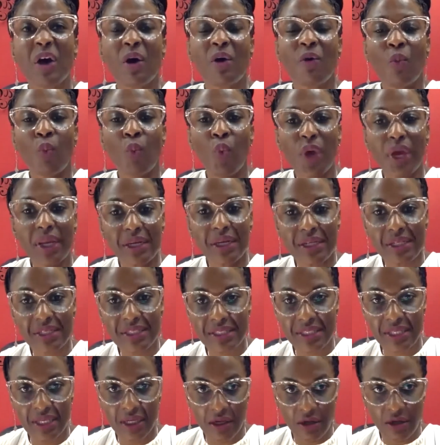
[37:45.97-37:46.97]

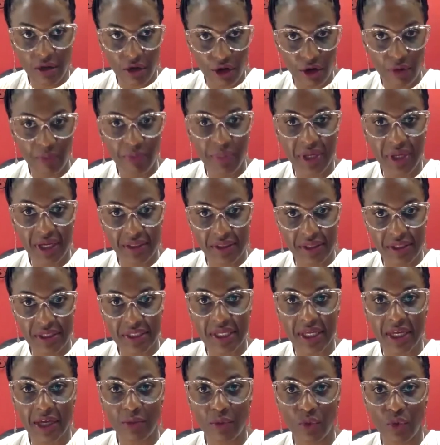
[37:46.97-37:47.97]
witnessing her be at the
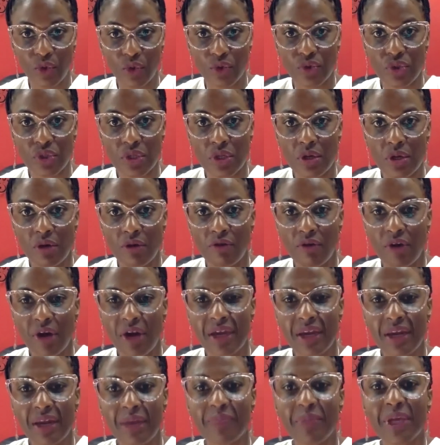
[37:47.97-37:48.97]
tables,
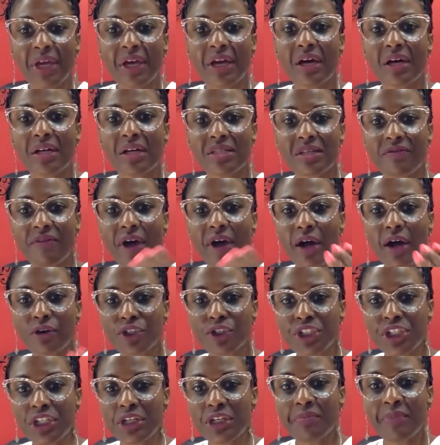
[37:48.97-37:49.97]
right? And because of how
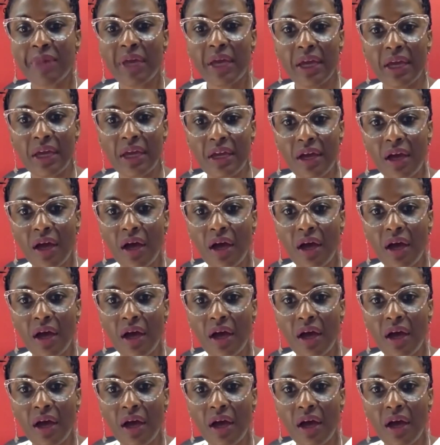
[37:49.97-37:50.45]
she